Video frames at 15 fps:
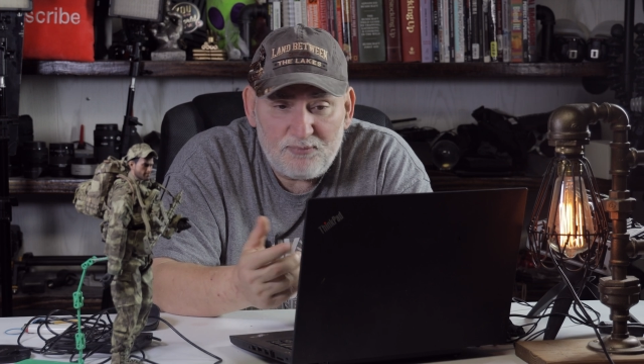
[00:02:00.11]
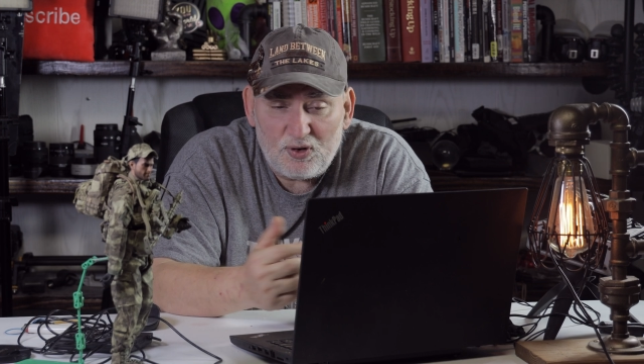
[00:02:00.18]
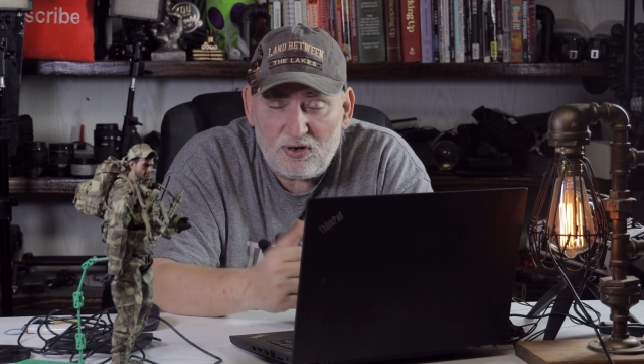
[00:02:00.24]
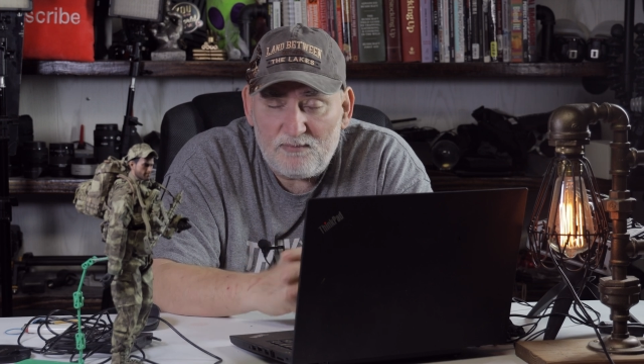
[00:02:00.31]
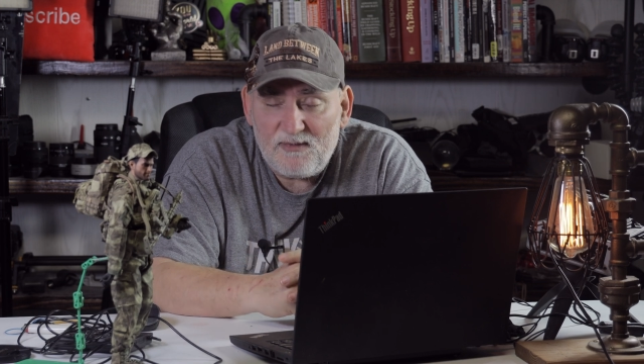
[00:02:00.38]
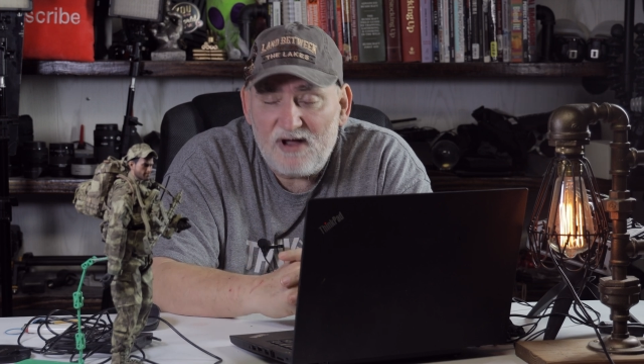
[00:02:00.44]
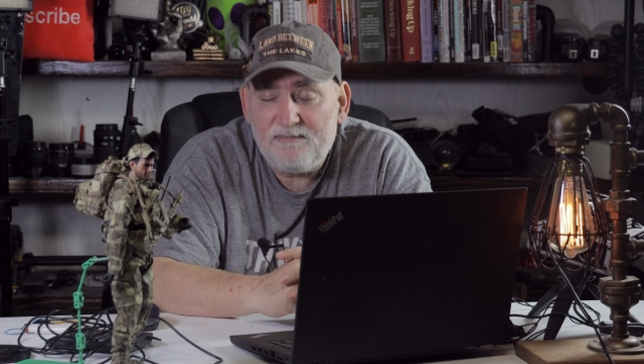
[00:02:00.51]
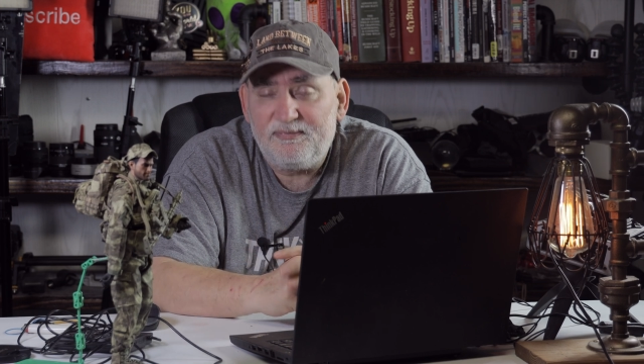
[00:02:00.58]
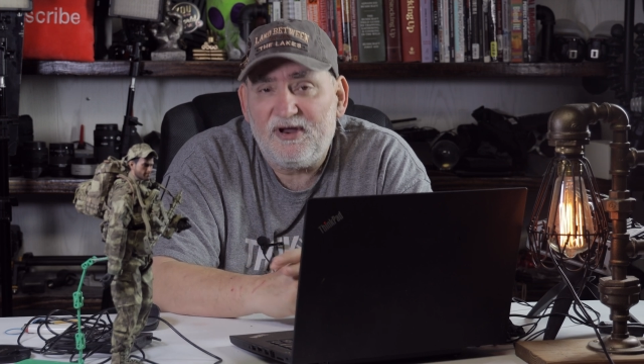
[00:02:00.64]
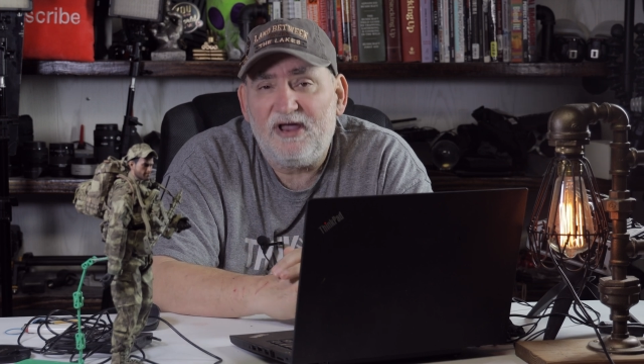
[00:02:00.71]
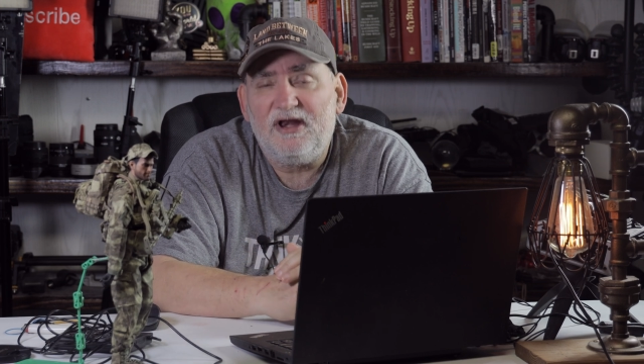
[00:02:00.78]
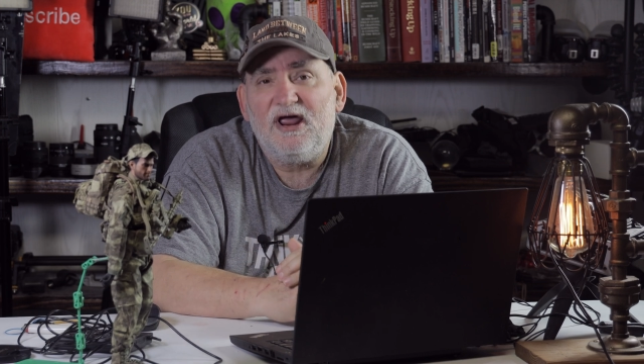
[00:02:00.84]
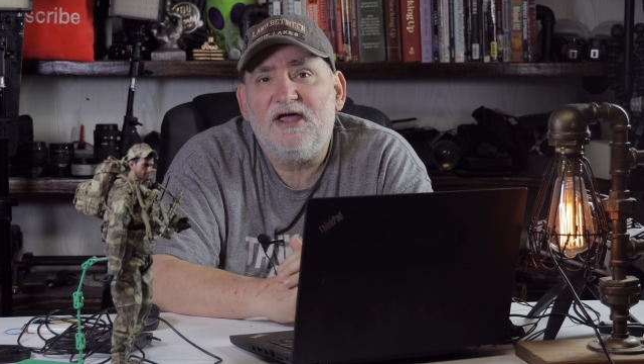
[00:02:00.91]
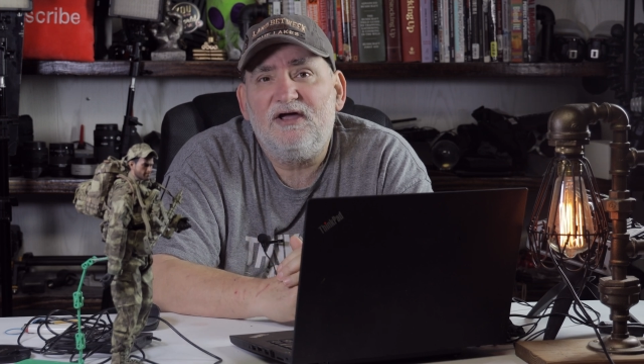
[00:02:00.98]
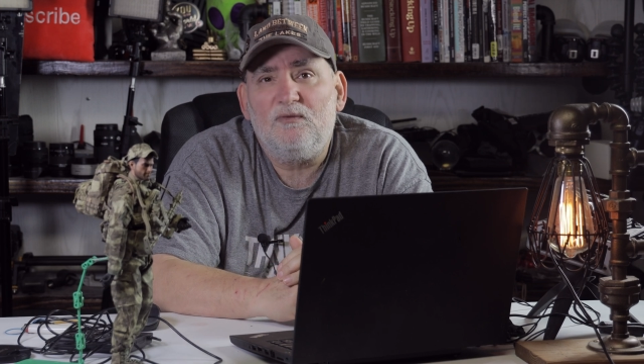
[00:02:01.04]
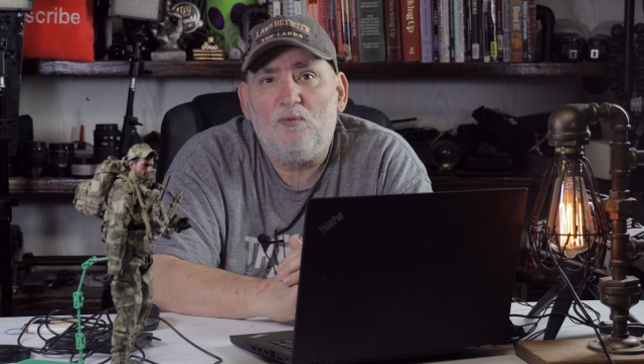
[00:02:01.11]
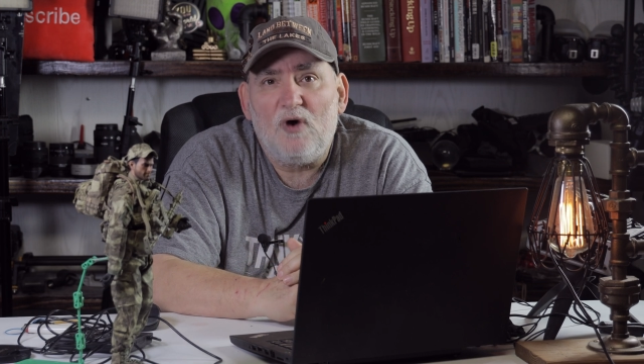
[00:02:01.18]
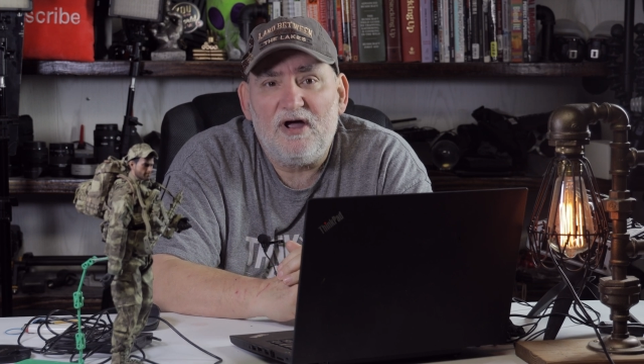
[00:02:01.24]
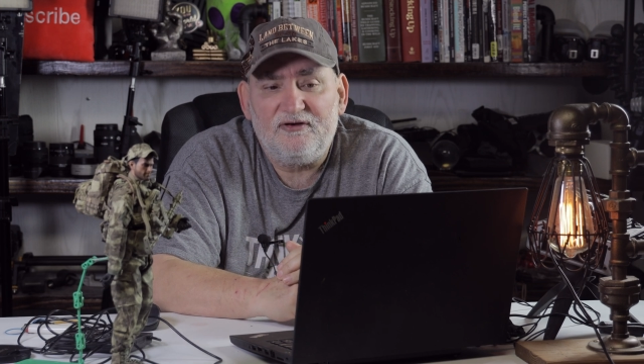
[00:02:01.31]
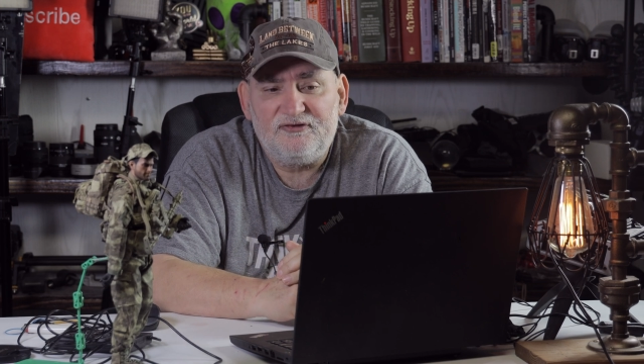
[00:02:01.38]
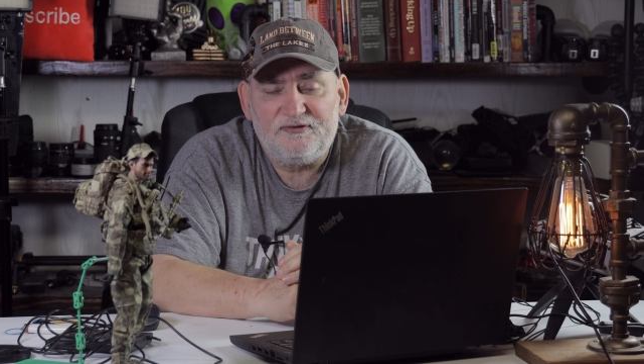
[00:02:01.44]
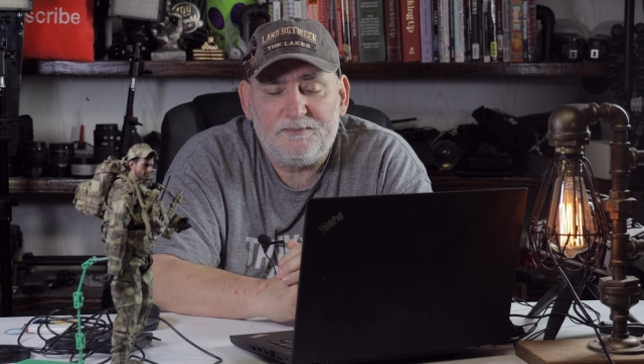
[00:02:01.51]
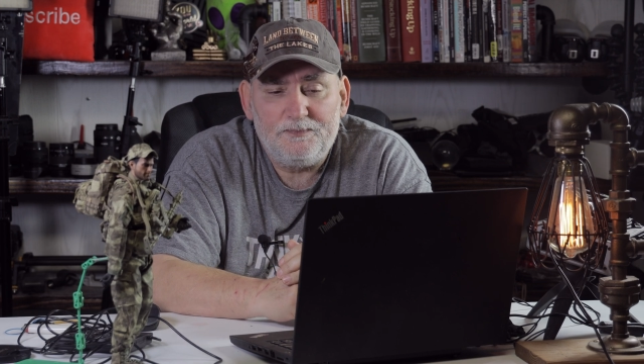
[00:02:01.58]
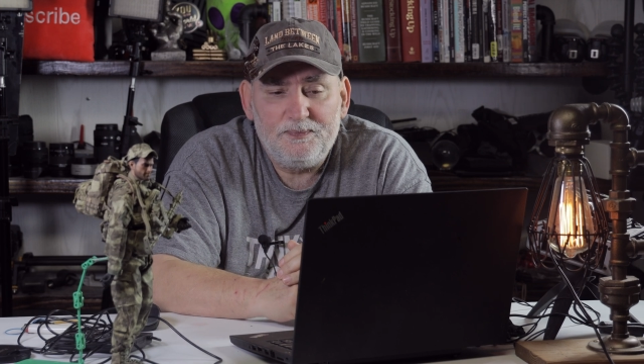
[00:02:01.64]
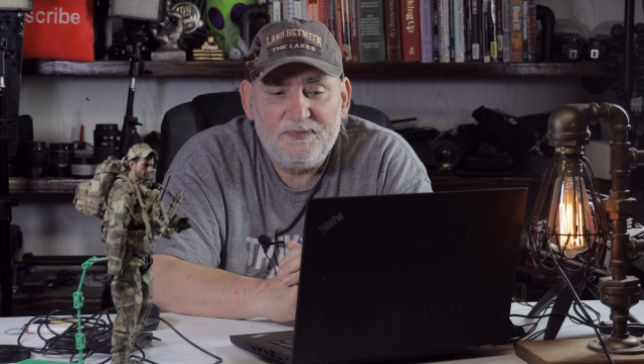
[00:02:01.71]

pull them up and I can watch them.